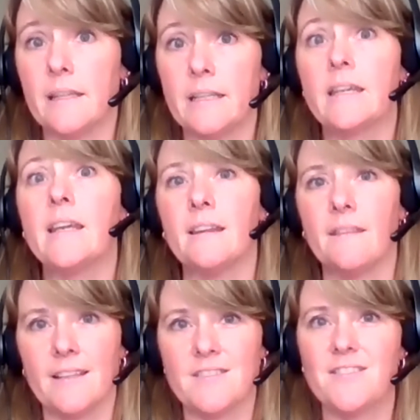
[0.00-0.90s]
And again,
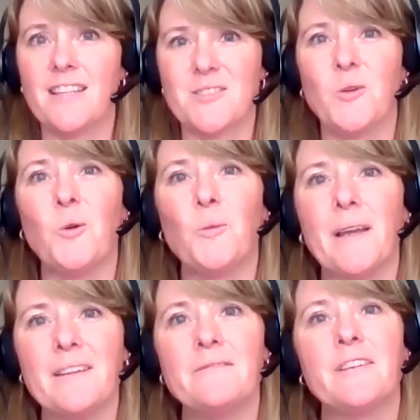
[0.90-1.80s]
that's the whole
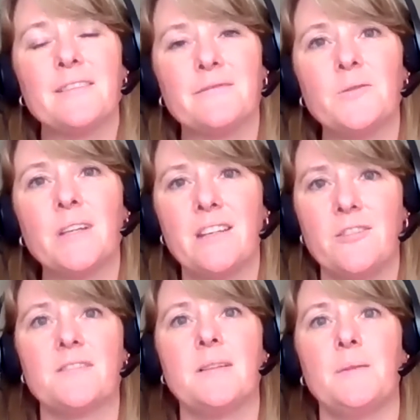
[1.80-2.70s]
benefit of you getting
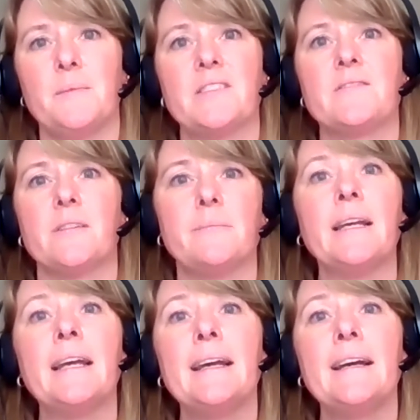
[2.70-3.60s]
your supplements from
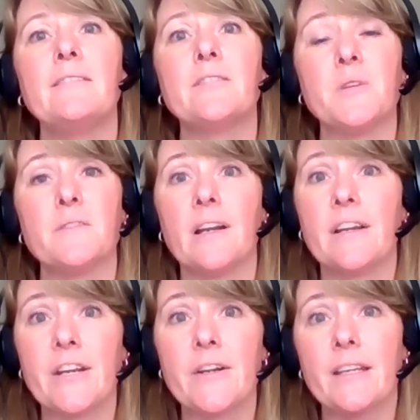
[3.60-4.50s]
your
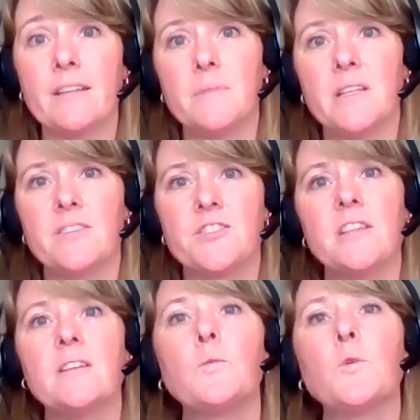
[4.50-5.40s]
veterinarian, because she
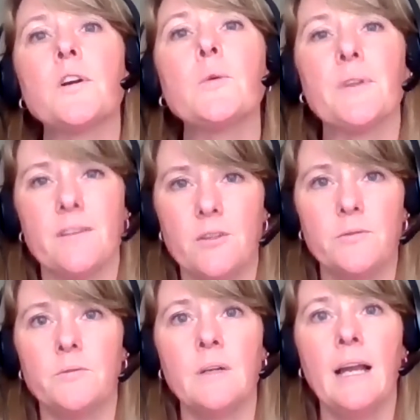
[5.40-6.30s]
can work with
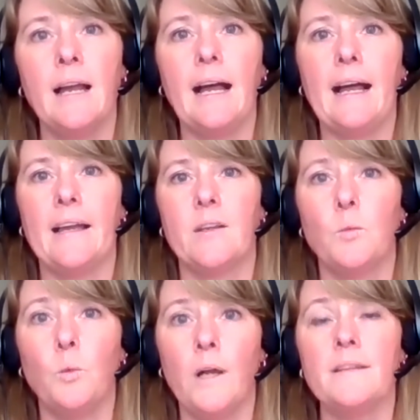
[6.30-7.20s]
you
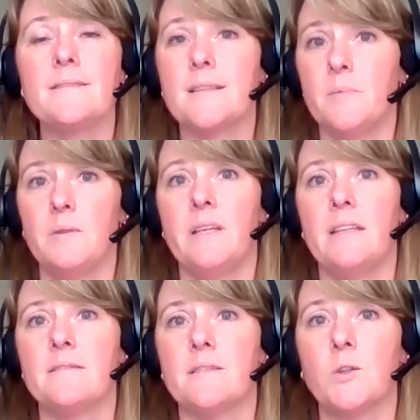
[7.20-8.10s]
on what
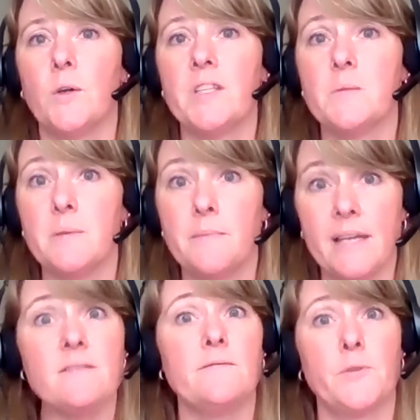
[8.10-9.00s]
supplements are going to be
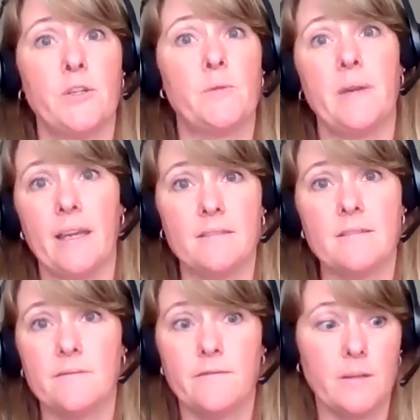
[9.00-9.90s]
best for your
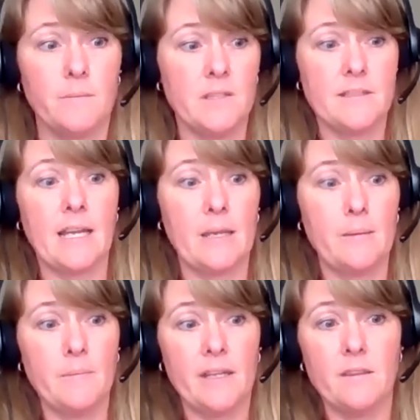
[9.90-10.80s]
pets from the
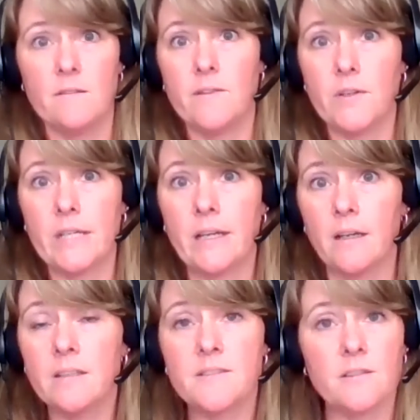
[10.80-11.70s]
time that they're very
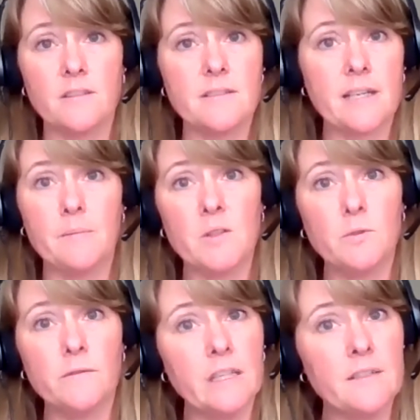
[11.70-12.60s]
young until the time they're
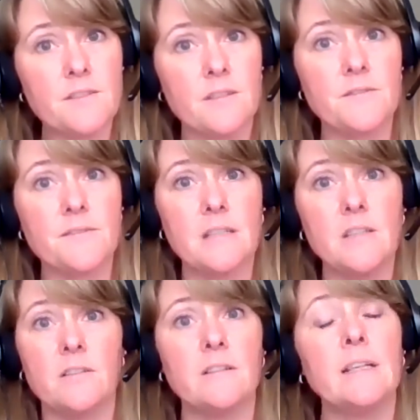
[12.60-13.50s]
moving into their
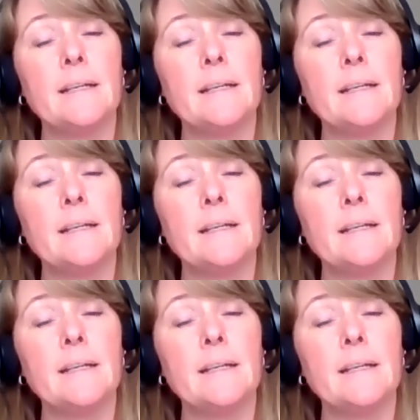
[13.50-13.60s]
senior